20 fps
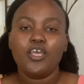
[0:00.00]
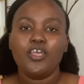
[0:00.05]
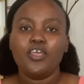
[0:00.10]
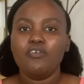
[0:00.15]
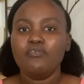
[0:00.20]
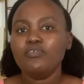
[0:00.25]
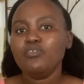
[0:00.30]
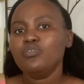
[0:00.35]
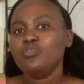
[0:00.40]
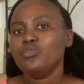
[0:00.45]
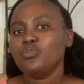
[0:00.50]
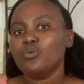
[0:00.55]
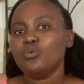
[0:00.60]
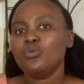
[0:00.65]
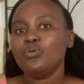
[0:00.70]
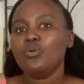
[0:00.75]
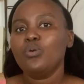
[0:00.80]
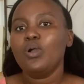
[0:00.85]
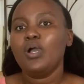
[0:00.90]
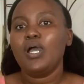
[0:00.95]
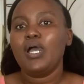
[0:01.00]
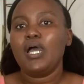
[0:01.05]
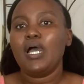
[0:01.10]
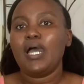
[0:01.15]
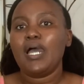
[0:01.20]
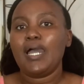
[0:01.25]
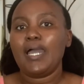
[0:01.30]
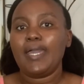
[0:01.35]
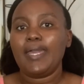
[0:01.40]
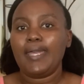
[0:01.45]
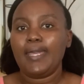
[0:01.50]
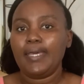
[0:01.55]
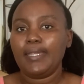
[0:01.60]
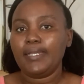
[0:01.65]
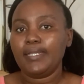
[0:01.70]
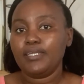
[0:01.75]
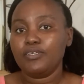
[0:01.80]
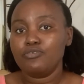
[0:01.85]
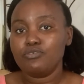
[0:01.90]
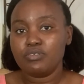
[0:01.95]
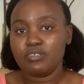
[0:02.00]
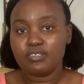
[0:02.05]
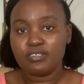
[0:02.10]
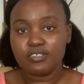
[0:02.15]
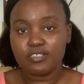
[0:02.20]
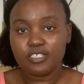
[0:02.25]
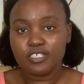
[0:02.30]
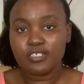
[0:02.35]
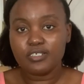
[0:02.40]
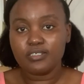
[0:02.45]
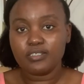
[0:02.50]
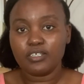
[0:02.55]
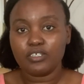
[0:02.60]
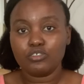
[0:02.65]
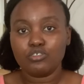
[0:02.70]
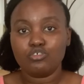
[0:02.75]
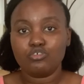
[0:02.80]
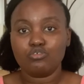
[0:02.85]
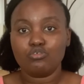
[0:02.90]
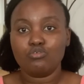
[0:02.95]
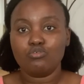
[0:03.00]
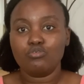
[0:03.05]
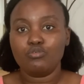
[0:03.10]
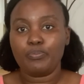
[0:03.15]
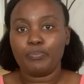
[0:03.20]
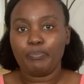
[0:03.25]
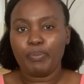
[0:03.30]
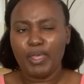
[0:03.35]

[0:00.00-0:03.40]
Even though I had a receipt that showed